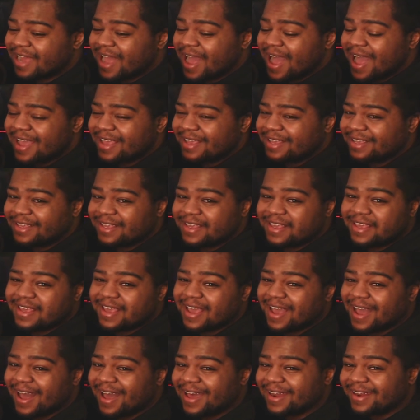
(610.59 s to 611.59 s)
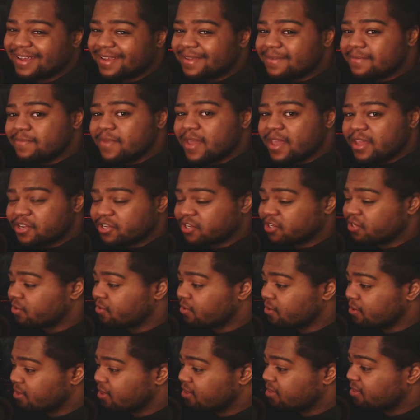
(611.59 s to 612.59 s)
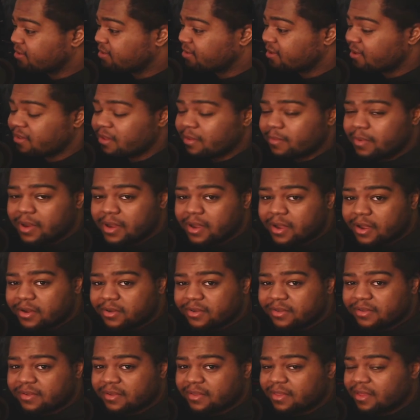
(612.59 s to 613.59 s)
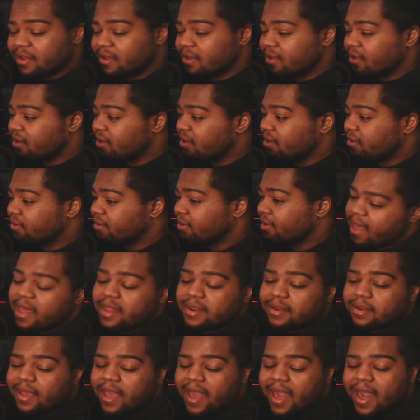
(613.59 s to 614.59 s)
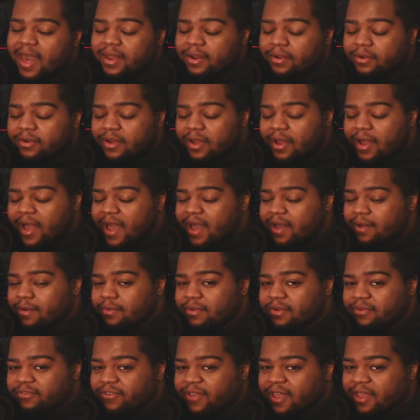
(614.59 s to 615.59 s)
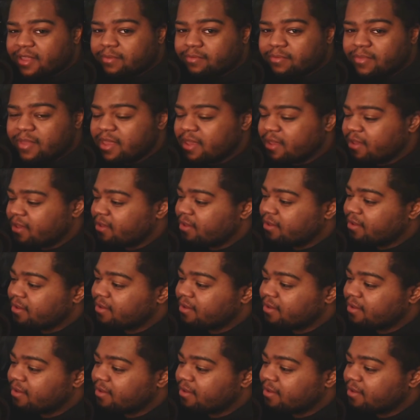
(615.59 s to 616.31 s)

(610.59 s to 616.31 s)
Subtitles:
I gotta make sure that the safety precautions are there, you know? And I don't know how it would affect me